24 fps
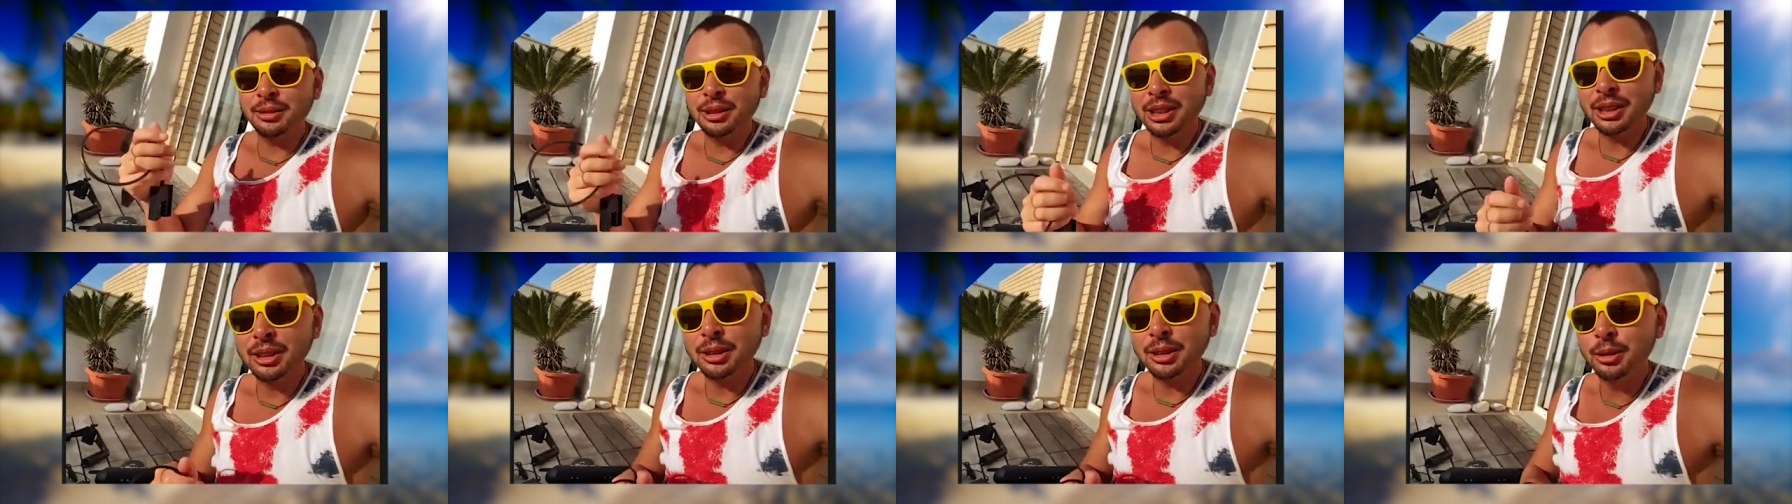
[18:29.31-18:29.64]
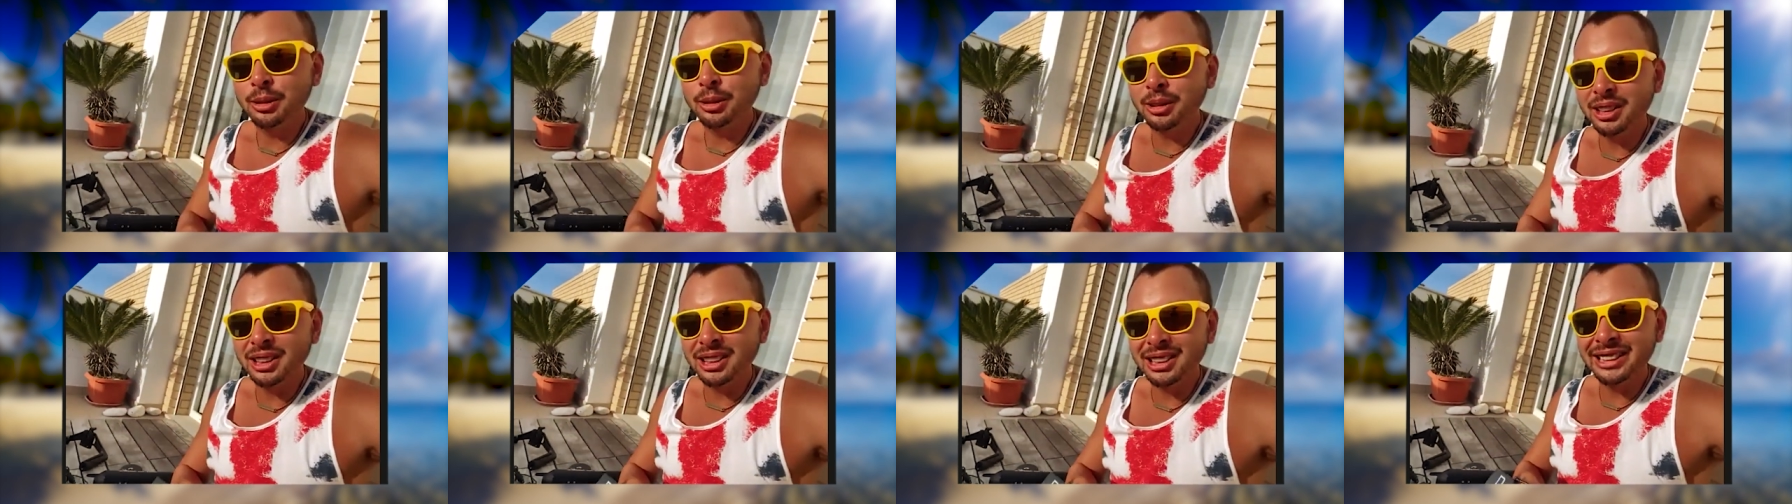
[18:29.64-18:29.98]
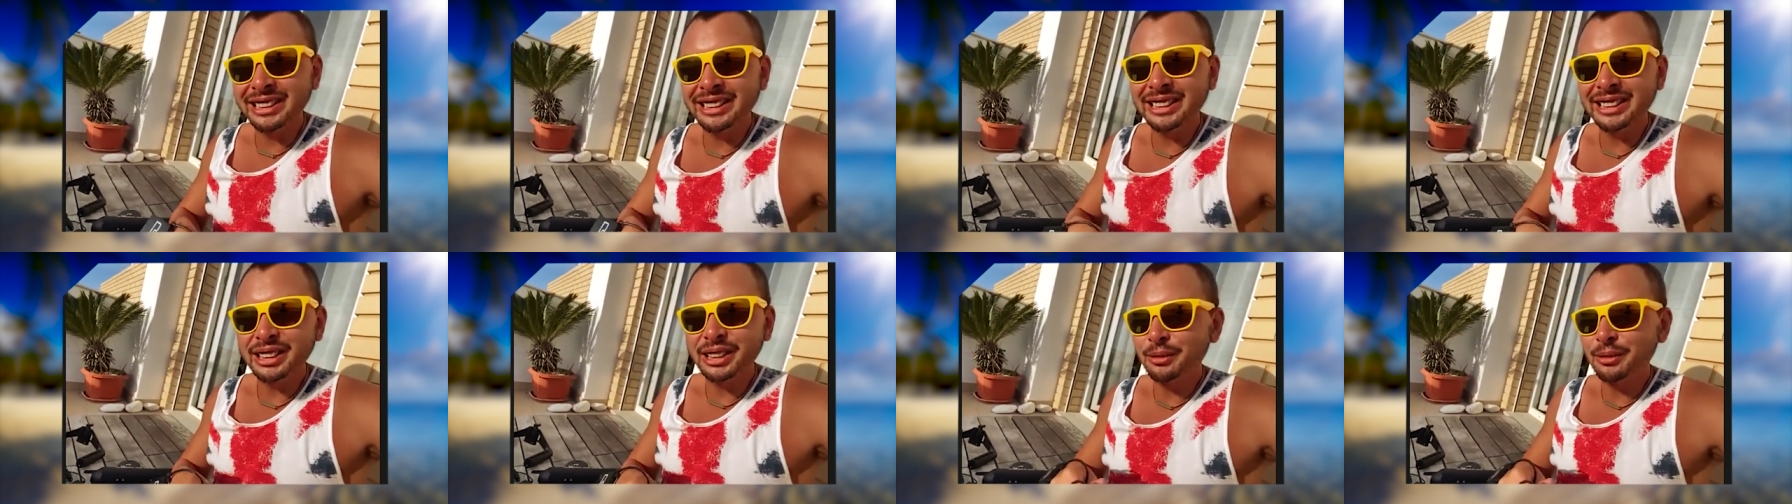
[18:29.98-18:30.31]
security
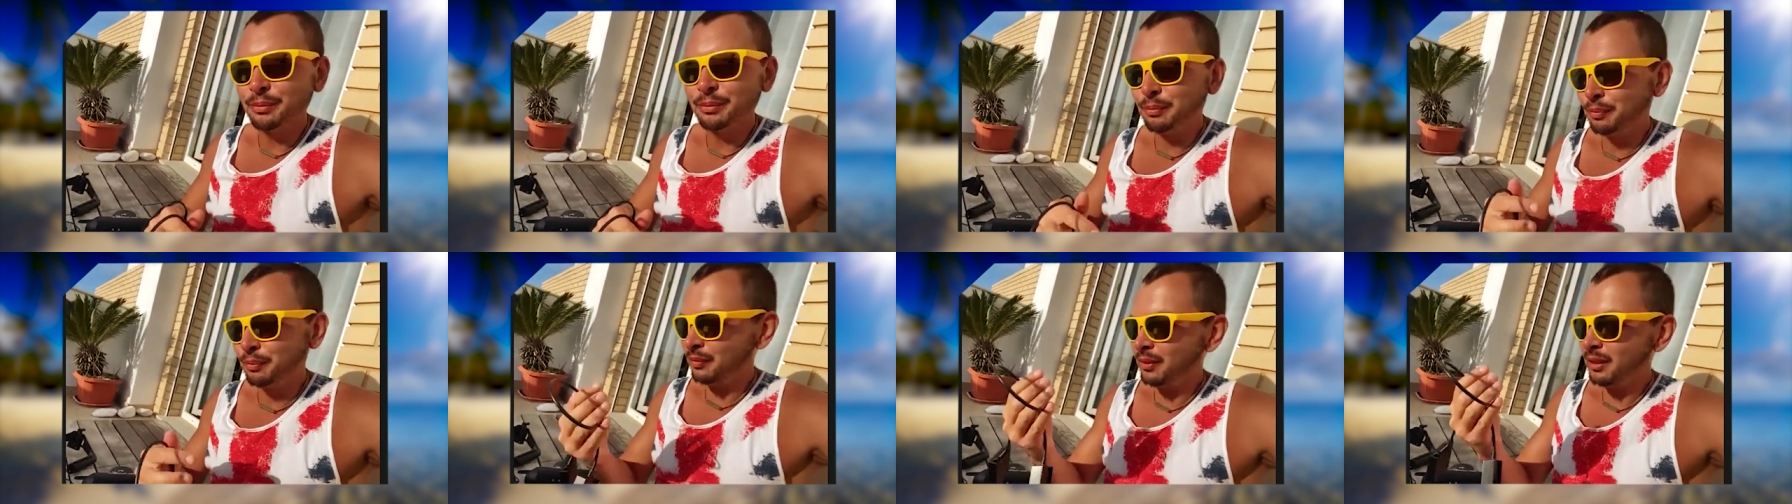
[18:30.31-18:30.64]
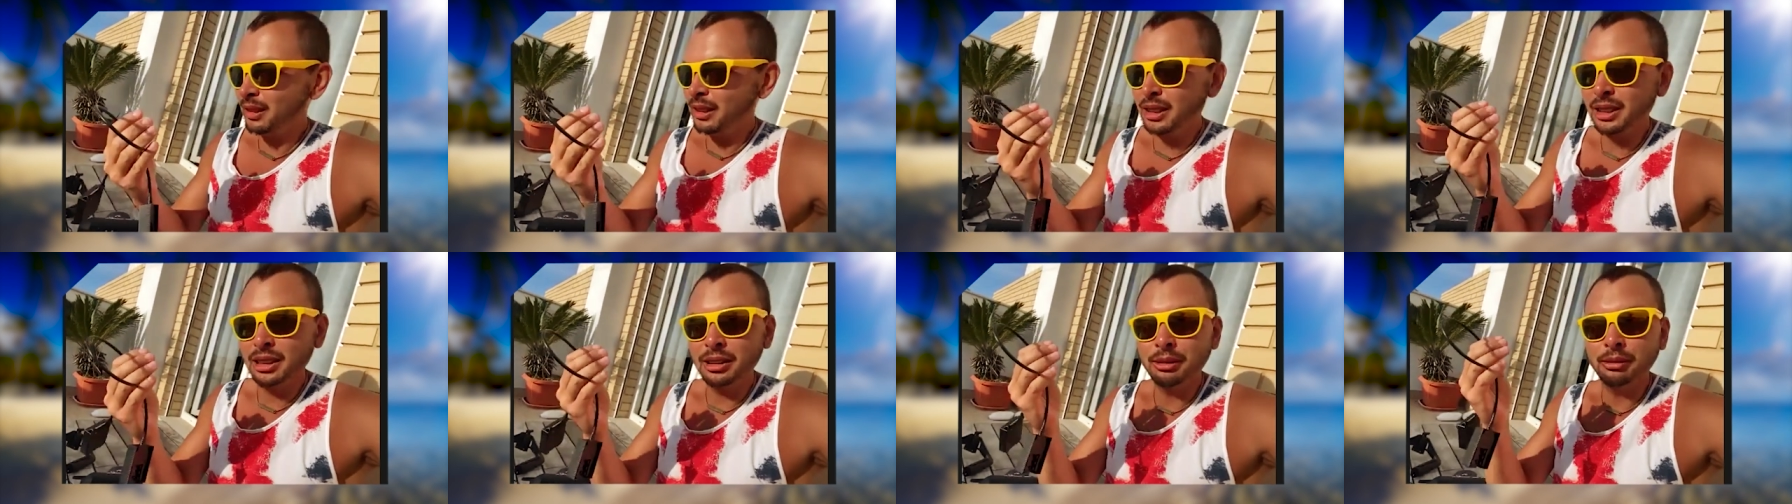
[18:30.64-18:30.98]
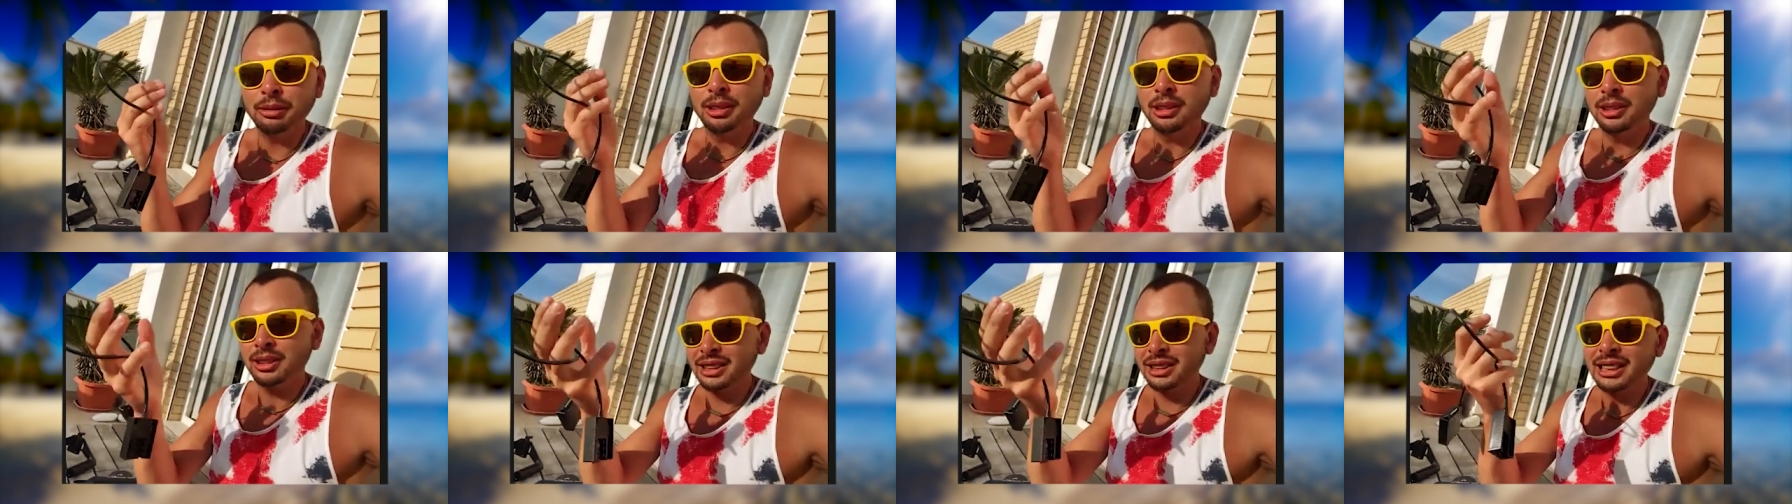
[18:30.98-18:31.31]
system that
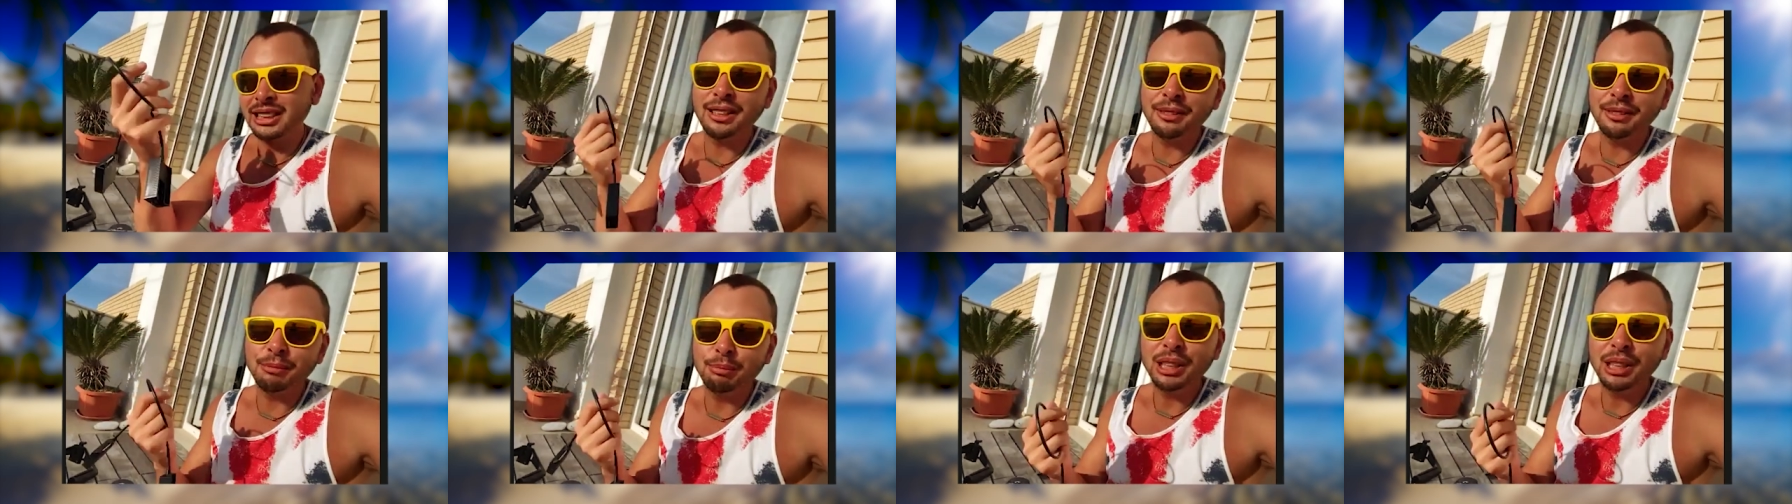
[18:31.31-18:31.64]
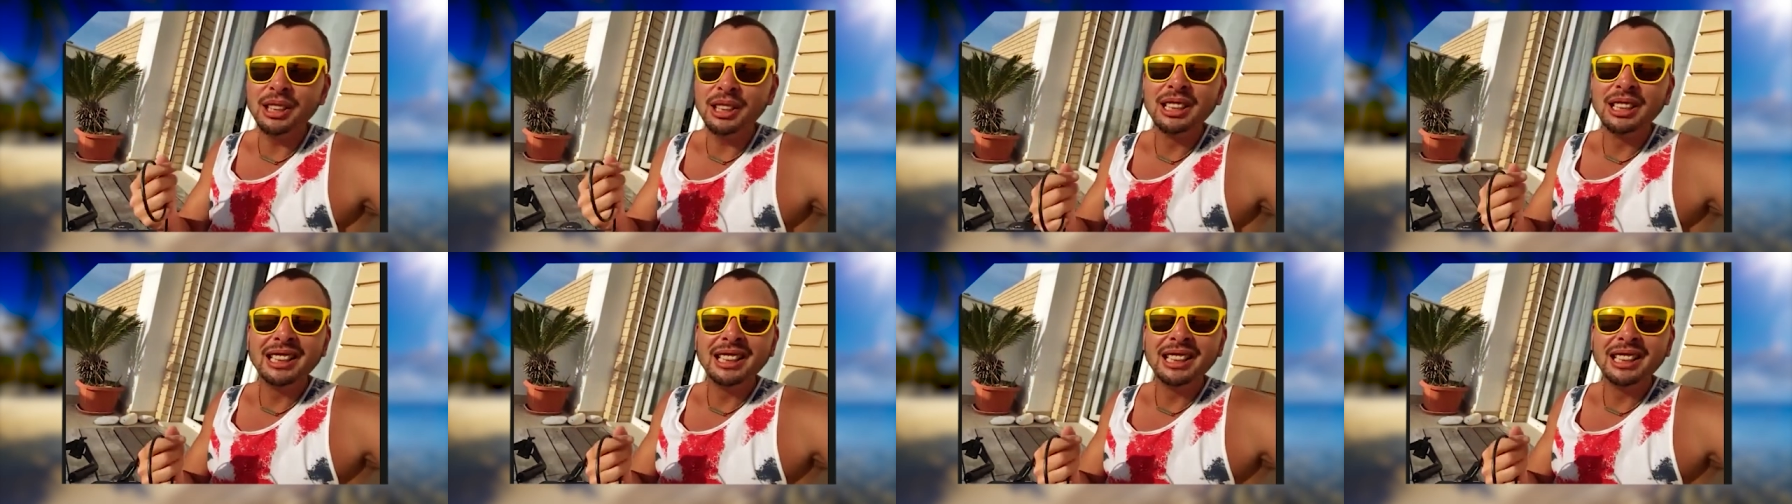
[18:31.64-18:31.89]
will save me